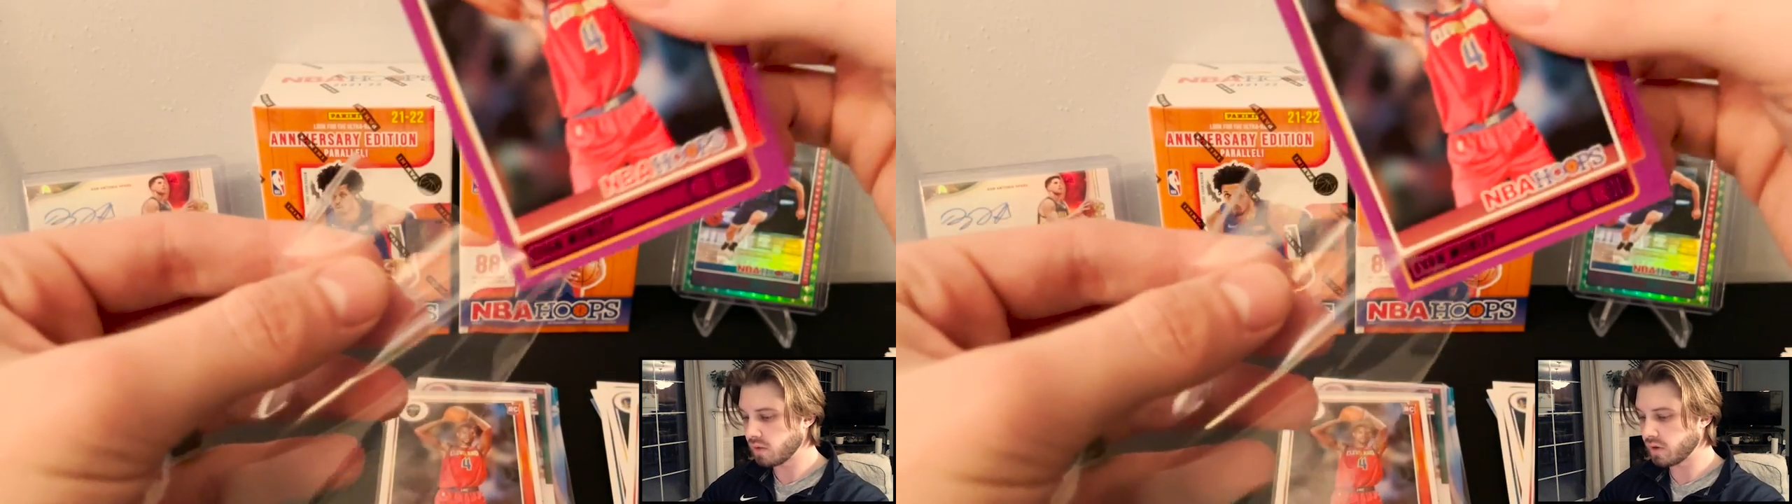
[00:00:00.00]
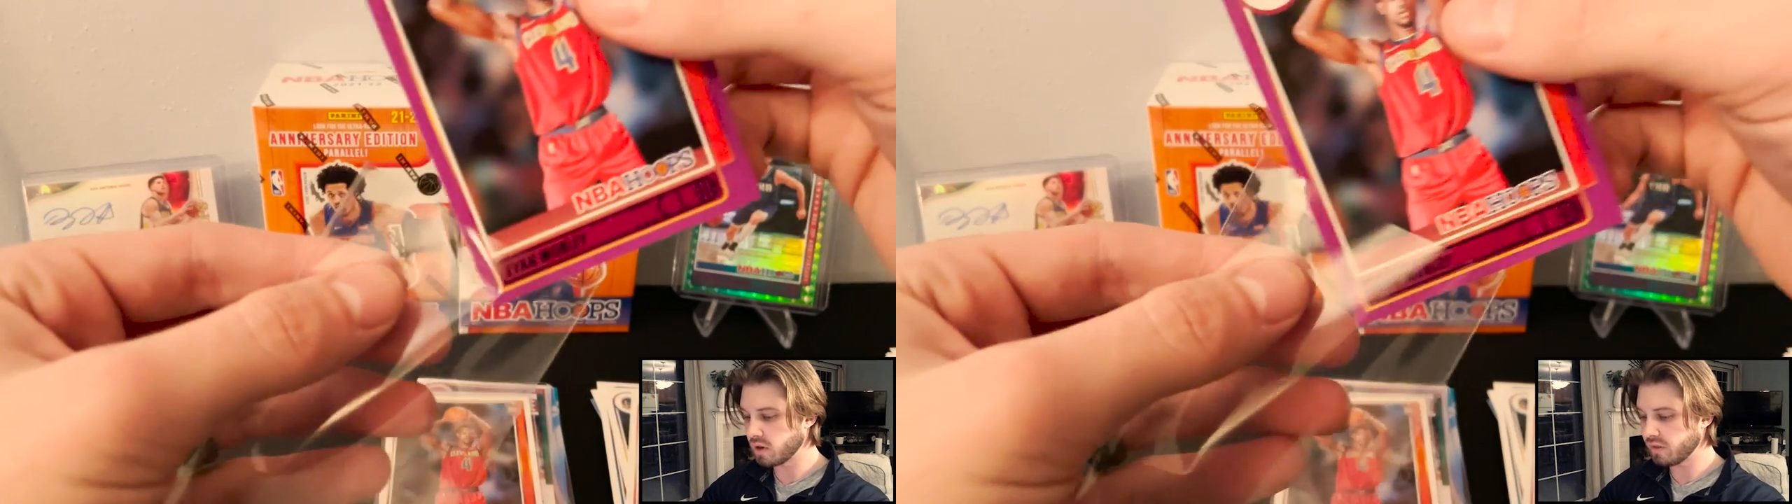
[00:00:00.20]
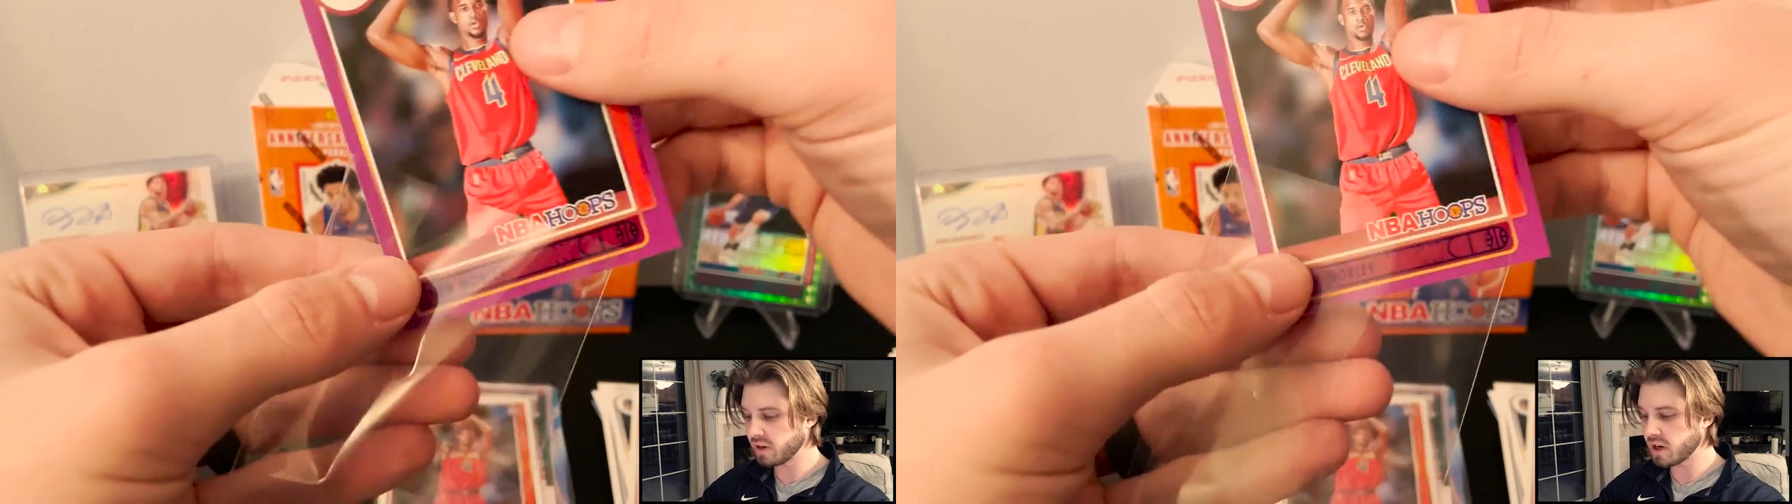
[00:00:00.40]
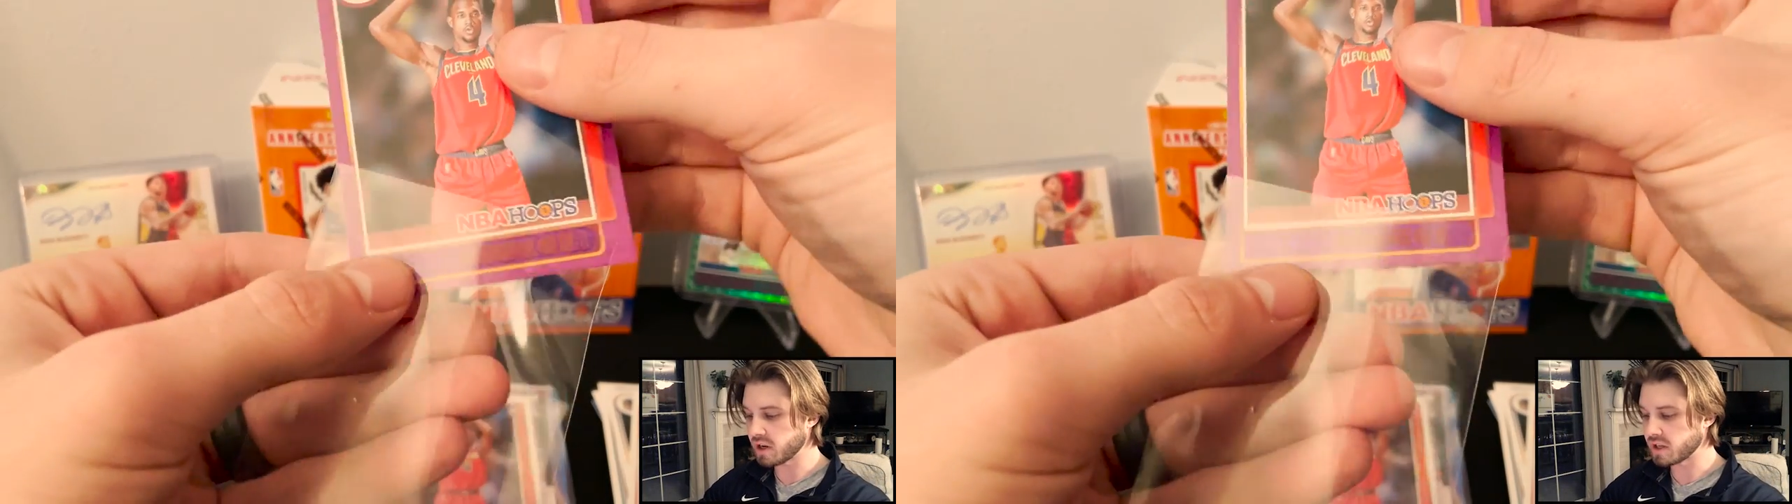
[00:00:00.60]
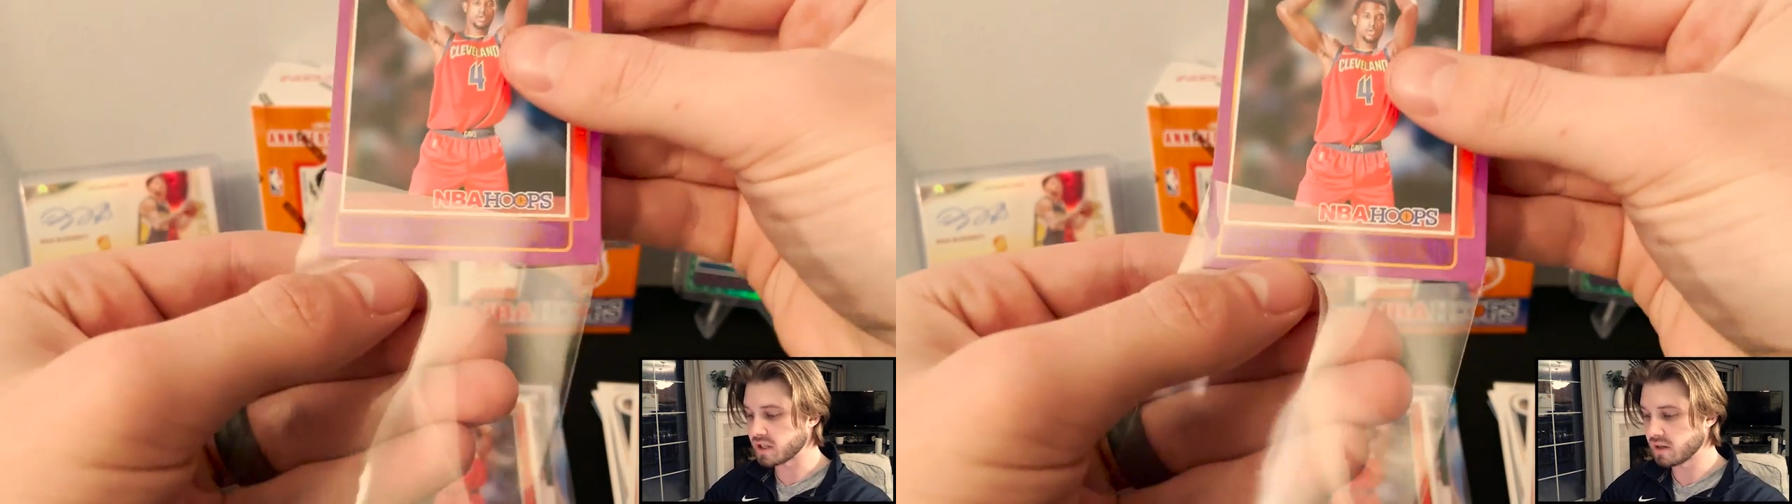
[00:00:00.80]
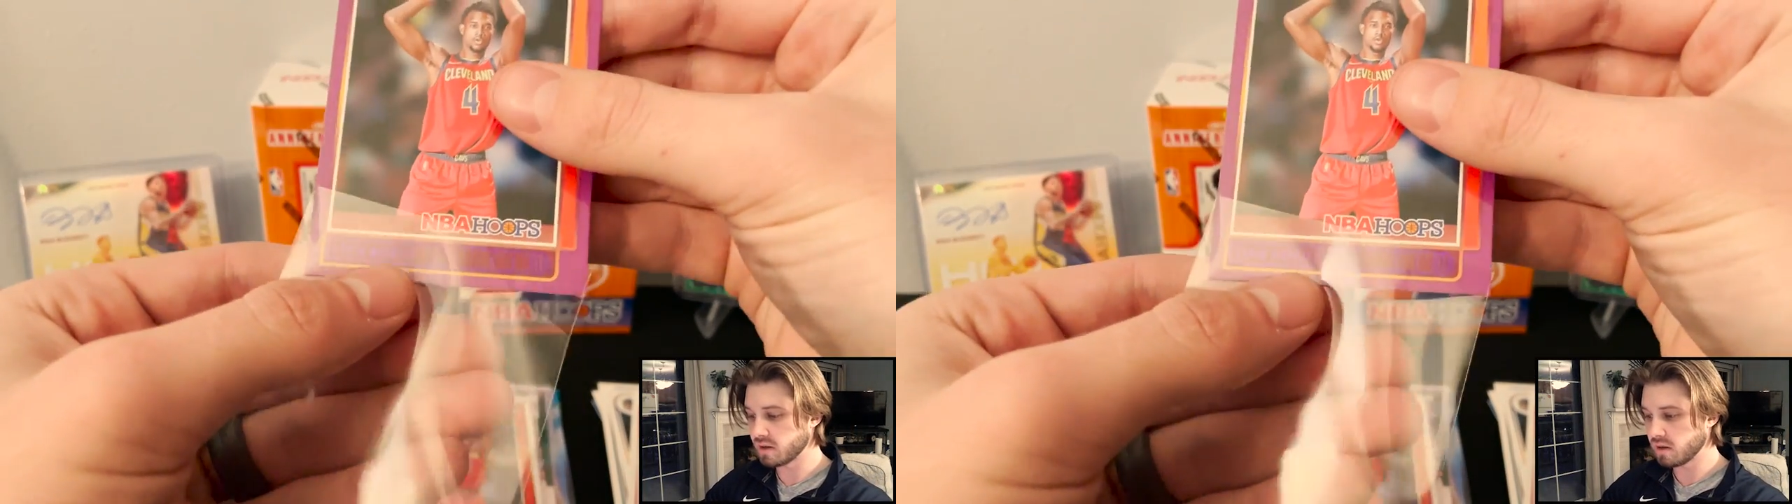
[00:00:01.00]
Very, very nice.